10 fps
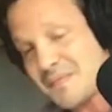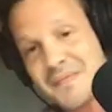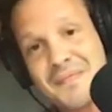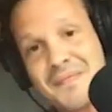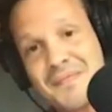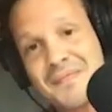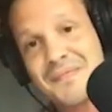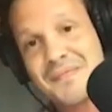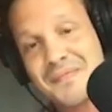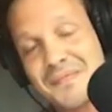
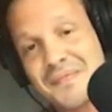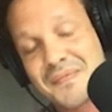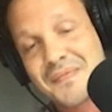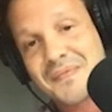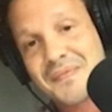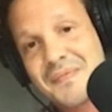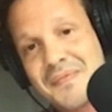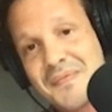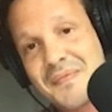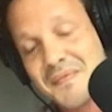
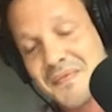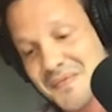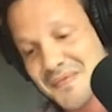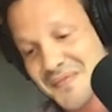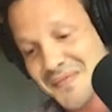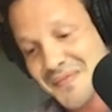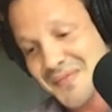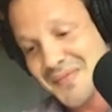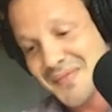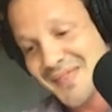
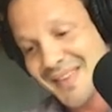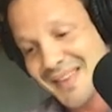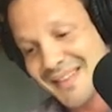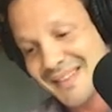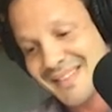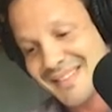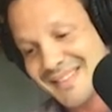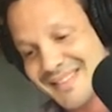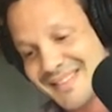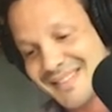
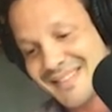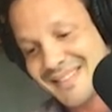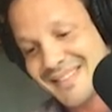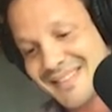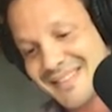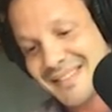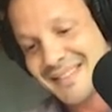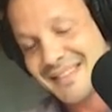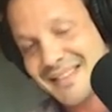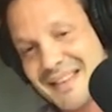
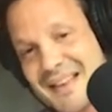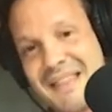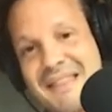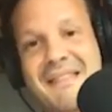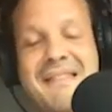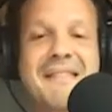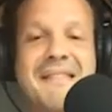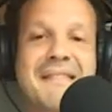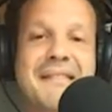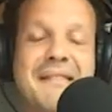
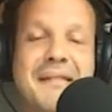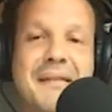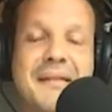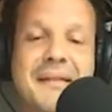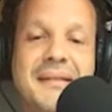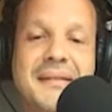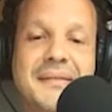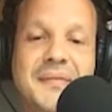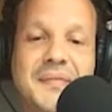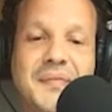No words are spoken by the person on screen.